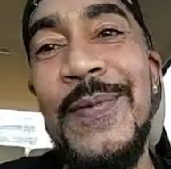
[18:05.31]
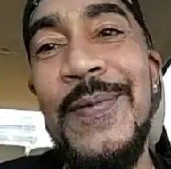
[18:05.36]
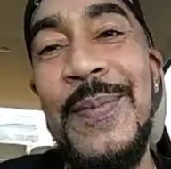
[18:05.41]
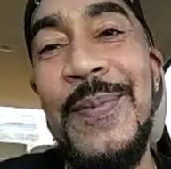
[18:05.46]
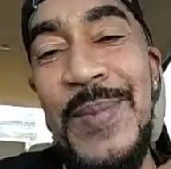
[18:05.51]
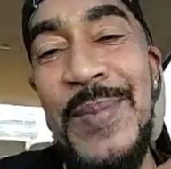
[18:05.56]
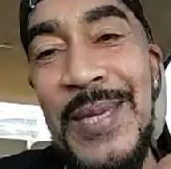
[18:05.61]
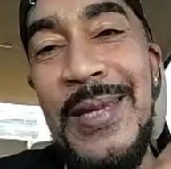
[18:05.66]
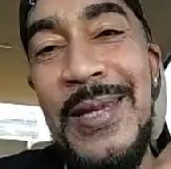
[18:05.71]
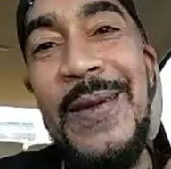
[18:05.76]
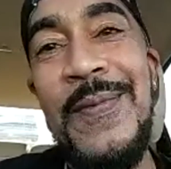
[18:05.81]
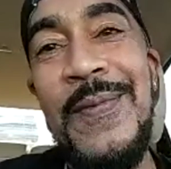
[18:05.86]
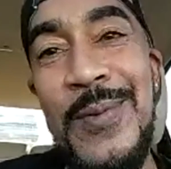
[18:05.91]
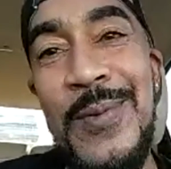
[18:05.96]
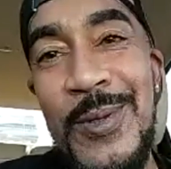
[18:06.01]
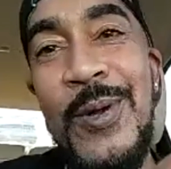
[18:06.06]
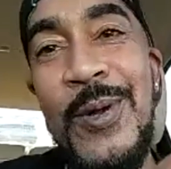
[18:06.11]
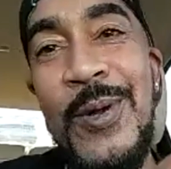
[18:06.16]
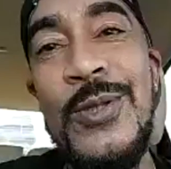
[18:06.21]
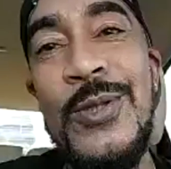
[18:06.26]
Me and Kevin
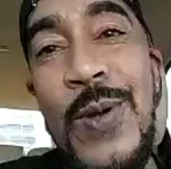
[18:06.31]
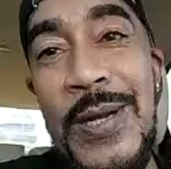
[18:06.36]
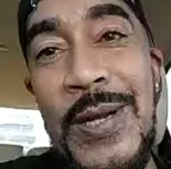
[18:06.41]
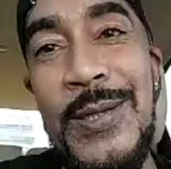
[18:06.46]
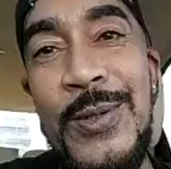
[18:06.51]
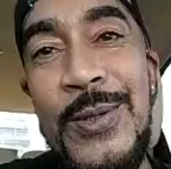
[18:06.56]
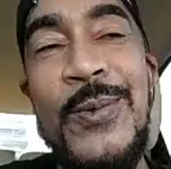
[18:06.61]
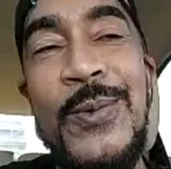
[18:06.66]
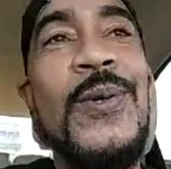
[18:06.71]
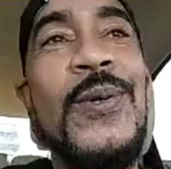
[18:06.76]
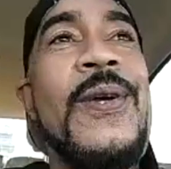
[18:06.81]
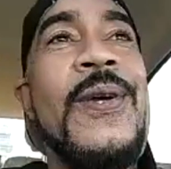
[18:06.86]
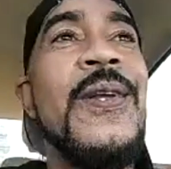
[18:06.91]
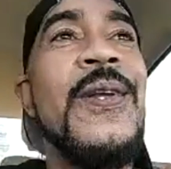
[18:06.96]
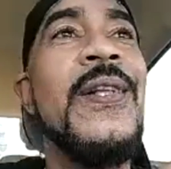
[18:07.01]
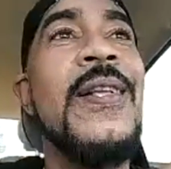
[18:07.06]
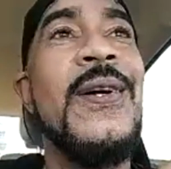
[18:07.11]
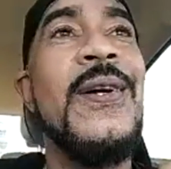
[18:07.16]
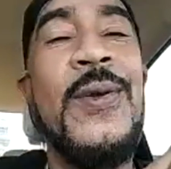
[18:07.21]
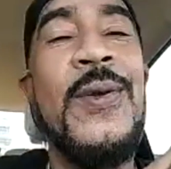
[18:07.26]
are trying to do
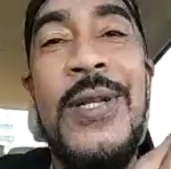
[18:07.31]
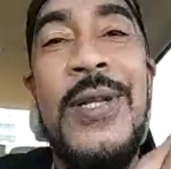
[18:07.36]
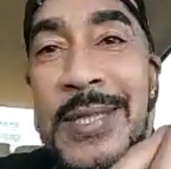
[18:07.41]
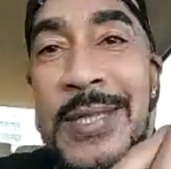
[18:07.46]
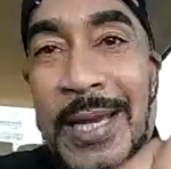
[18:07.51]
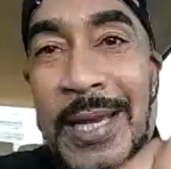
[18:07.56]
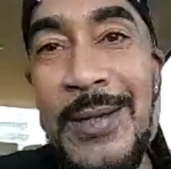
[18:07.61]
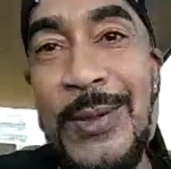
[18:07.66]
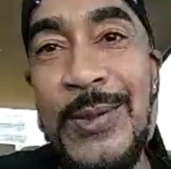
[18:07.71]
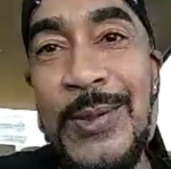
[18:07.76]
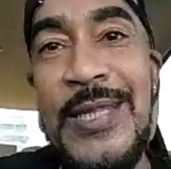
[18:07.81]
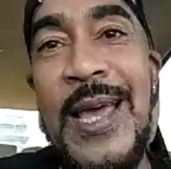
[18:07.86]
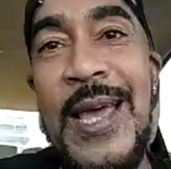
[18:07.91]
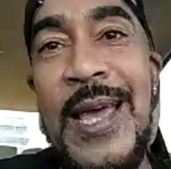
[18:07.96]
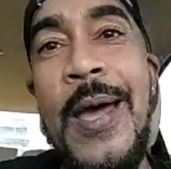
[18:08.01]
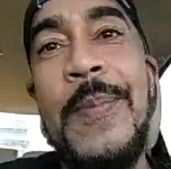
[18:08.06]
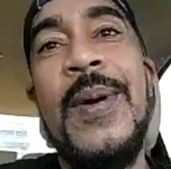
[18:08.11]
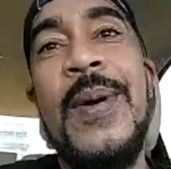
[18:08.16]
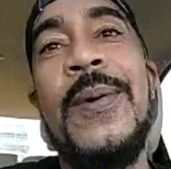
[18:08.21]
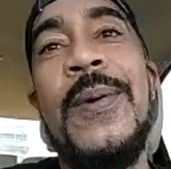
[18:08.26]
on the technical
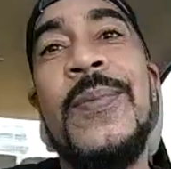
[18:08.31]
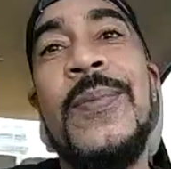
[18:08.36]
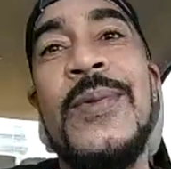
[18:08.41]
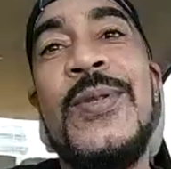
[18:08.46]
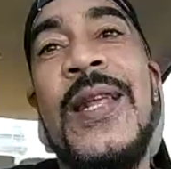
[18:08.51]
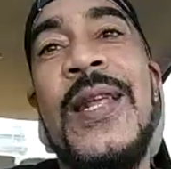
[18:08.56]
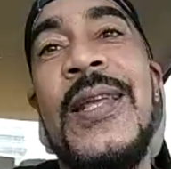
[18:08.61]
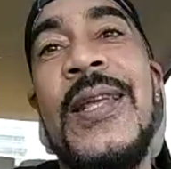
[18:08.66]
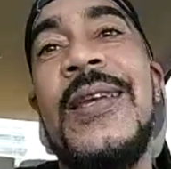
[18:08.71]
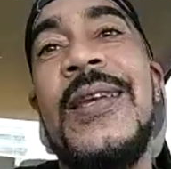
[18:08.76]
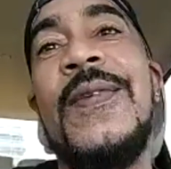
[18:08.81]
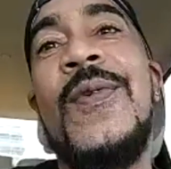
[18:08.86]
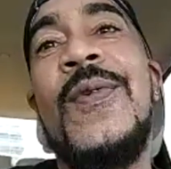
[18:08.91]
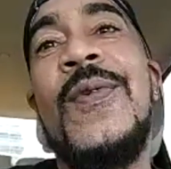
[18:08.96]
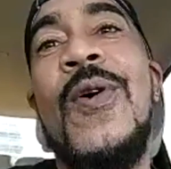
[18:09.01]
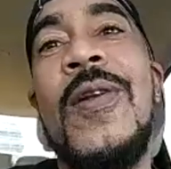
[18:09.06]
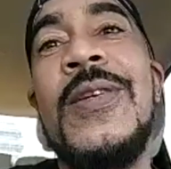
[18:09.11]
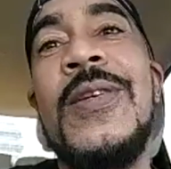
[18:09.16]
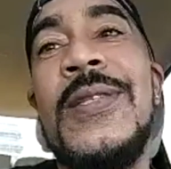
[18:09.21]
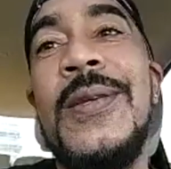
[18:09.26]
side, but try to give
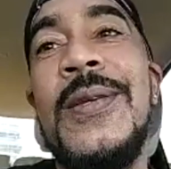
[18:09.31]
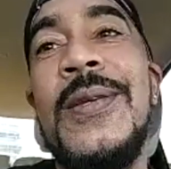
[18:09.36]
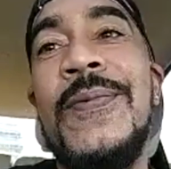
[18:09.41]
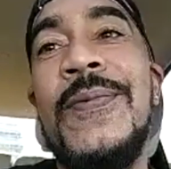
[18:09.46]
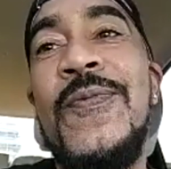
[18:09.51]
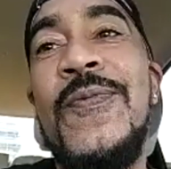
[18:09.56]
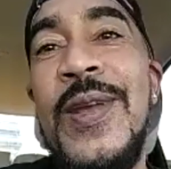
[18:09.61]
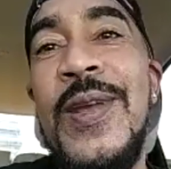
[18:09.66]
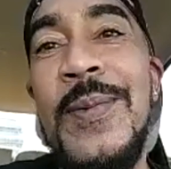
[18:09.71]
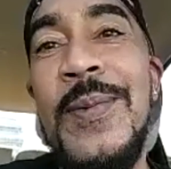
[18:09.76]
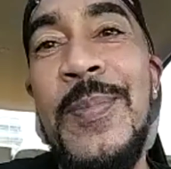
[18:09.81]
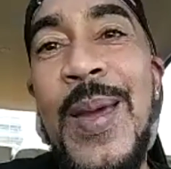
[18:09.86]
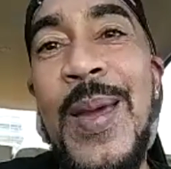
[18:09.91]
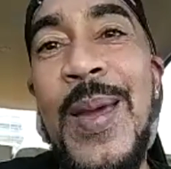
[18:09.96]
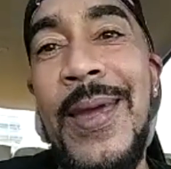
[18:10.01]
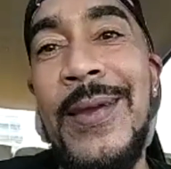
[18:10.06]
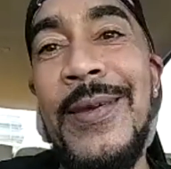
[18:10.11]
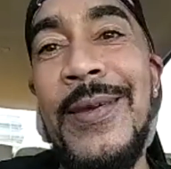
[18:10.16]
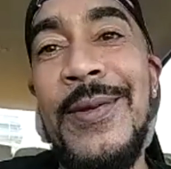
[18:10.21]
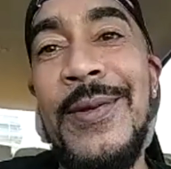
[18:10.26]
artists their freedom
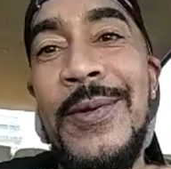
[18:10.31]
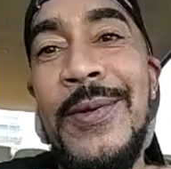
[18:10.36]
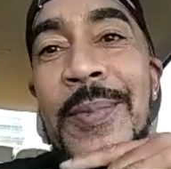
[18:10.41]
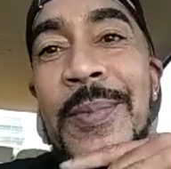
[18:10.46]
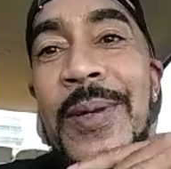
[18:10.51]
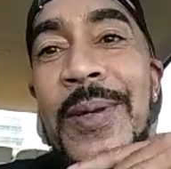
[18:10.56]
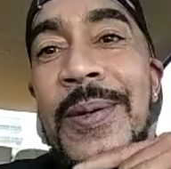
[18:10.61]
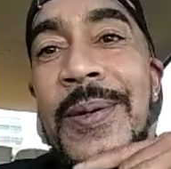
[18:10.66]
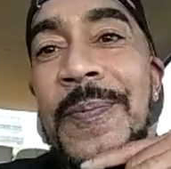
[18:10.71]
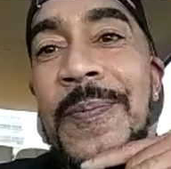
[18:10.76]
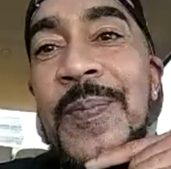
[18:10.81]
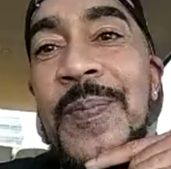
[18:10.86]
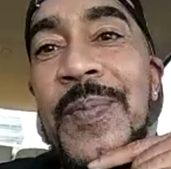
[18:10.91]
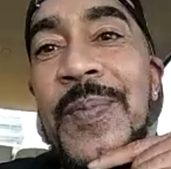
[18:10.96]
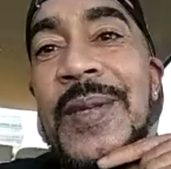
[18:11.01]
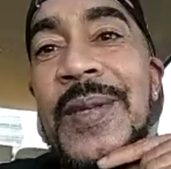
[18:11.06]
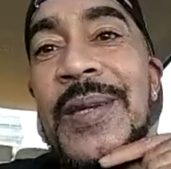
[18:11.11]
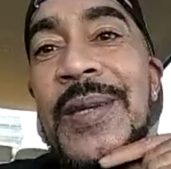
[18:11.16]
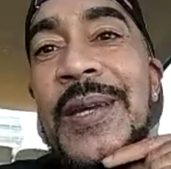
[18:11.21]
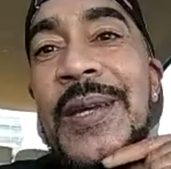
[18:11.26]
back. You know what I mean?
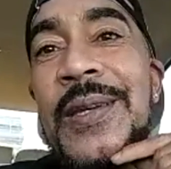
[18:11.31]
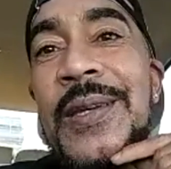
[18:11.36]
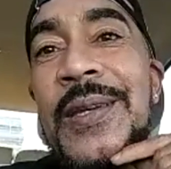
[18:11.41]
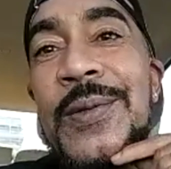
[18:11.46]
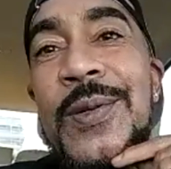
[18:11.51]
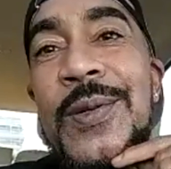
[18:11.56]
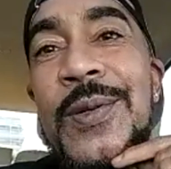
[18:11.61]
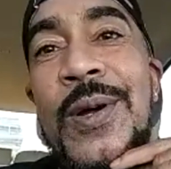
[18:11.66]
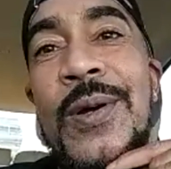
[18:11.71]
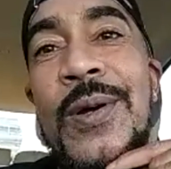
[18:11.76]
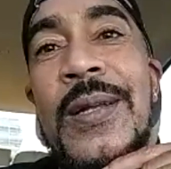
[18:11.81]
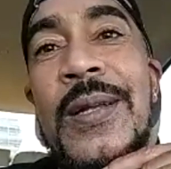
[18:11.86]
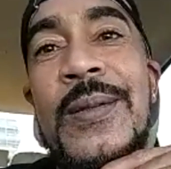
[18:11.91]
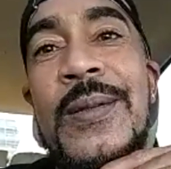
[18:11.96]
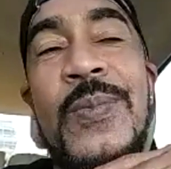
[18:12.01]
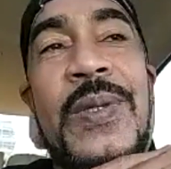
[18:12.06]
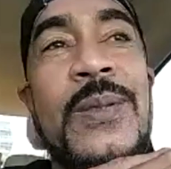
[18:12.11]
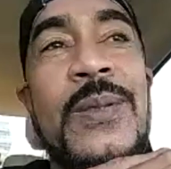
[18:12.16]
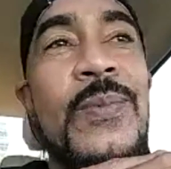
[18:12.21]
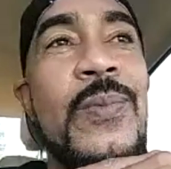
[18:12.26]
You know,
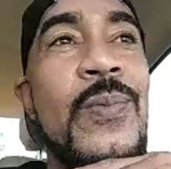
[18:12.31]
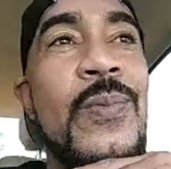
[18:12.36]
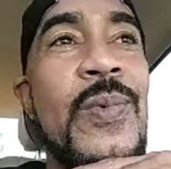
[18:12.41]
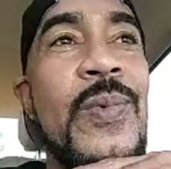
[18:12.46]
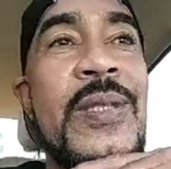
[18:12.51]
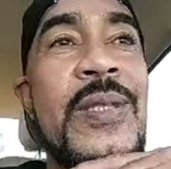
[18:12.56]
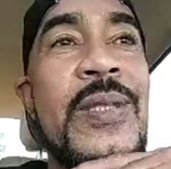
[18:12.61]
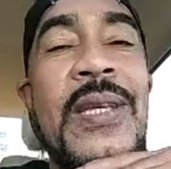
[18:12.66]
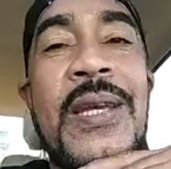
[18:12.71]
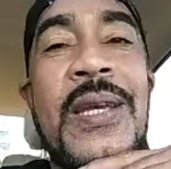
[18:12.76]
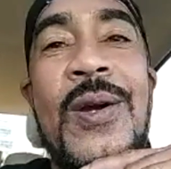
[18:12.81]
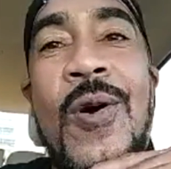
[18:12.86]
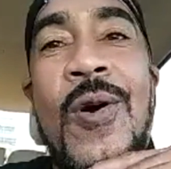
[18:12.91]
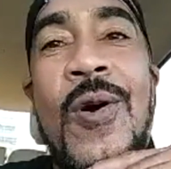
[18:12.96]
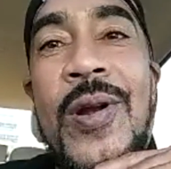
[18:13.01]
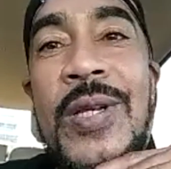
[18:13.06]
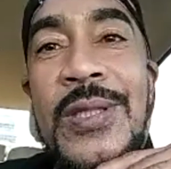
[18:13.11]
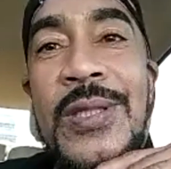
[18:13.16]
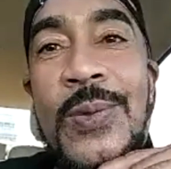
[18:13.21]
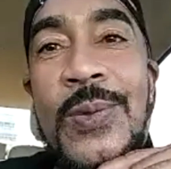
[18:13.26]
we think
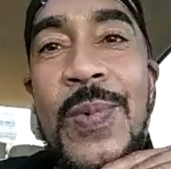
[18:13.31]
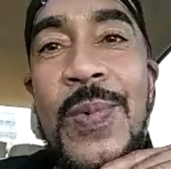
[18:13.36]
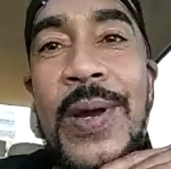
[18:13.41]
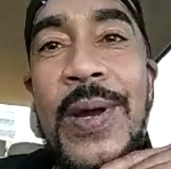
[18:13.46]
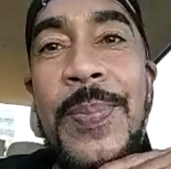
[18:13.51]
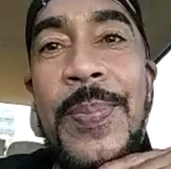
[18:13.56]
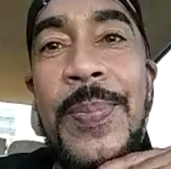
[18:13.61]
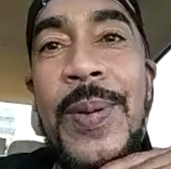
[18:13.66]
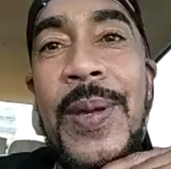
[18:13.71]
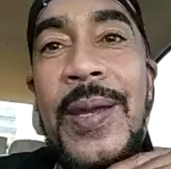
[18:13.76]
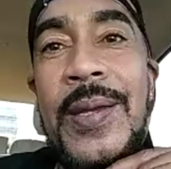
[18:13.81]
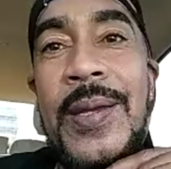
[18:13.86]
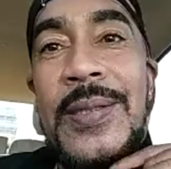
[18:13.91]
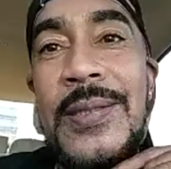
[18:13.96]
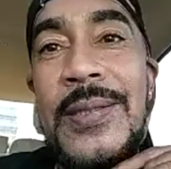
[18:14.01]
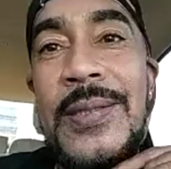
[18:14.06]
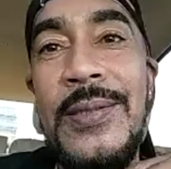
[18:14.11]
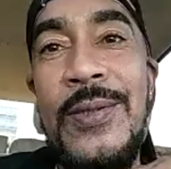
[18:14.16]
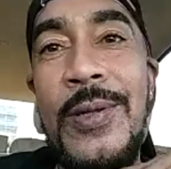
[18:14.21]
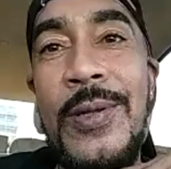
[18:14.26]
artists should wear the
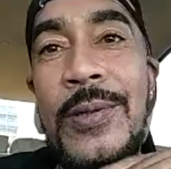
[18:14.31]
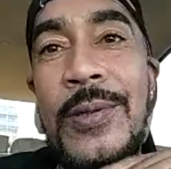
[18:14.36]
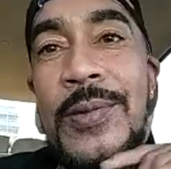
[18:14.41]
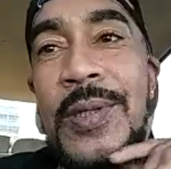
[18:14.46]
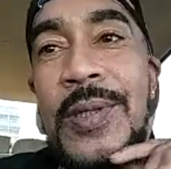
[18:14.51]
pants, you know.